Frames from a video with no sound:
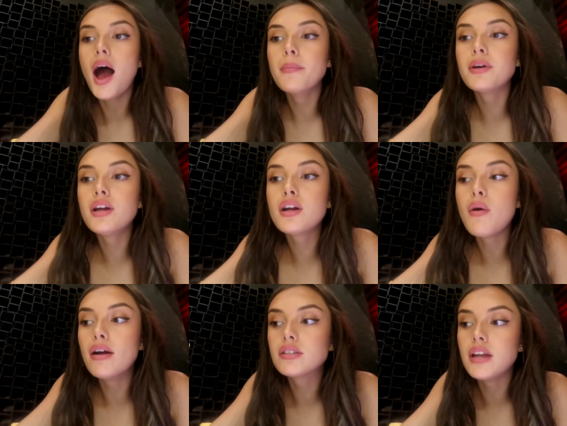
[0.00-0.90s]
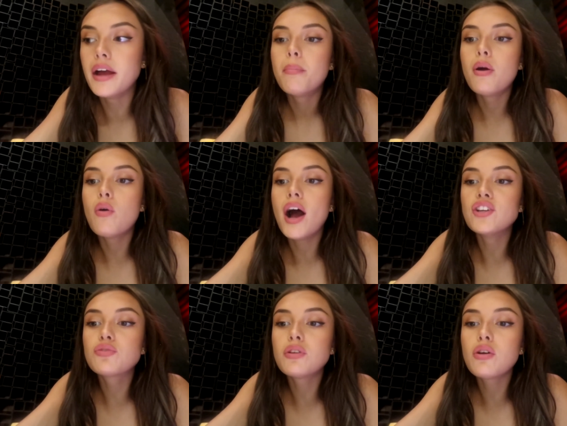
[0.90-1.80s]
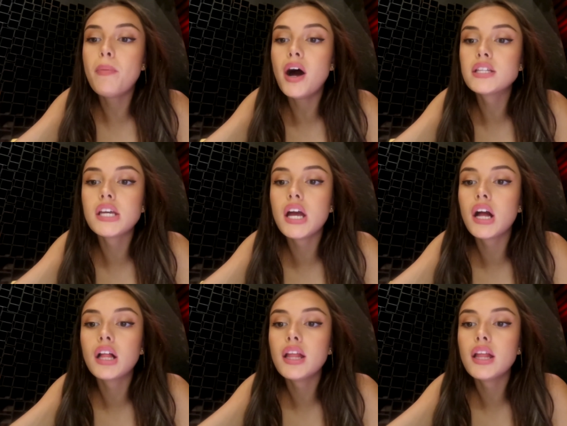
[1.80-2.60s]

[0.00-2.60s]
I'm gonna go out tonight. Bro, I just wanna go partying.